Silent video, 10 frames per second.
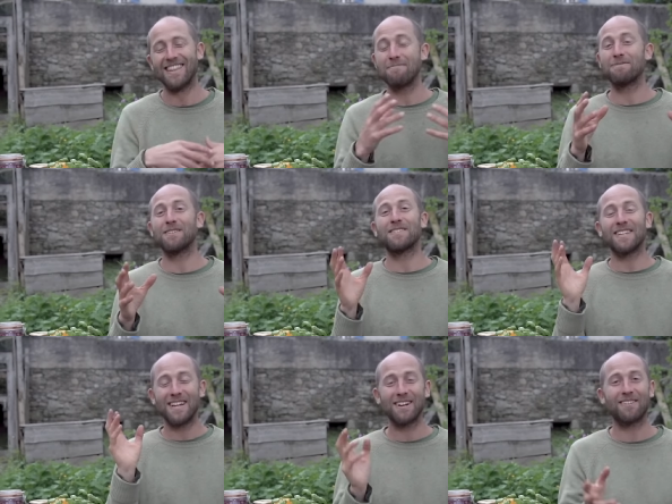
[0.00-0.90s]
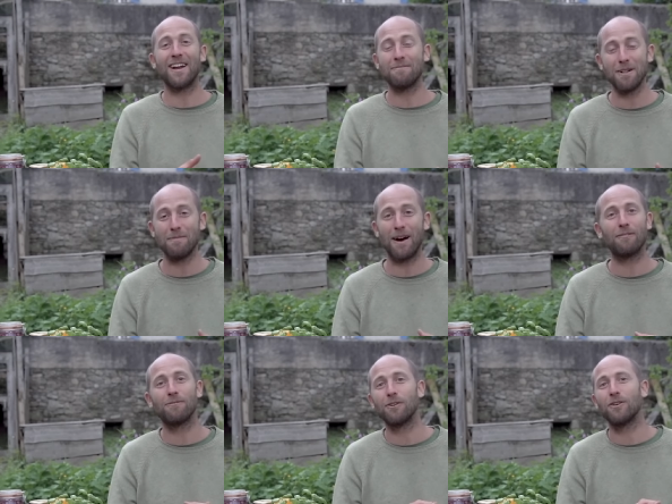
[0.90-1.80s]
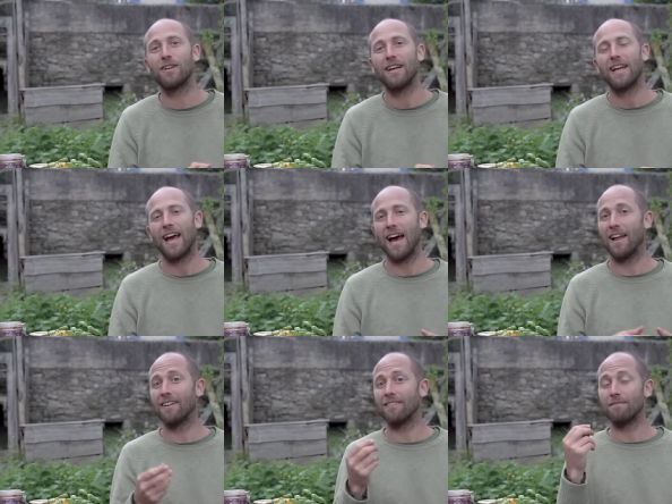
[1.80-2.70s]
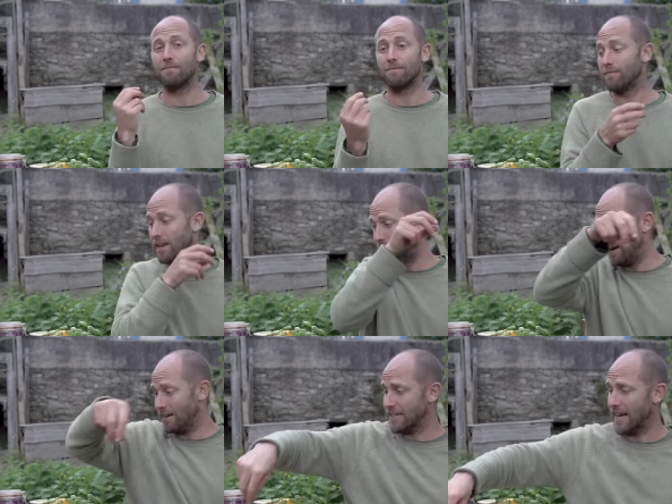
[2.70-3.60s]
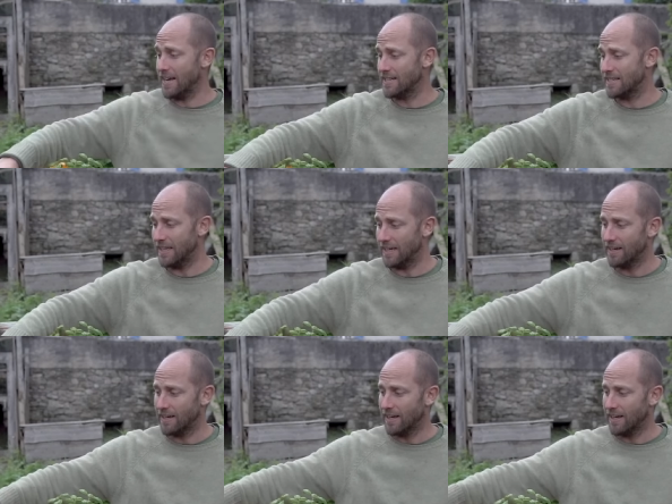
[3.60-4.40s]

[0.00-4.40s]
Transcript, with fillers: they produce an incredible amount of food and they're very tasty.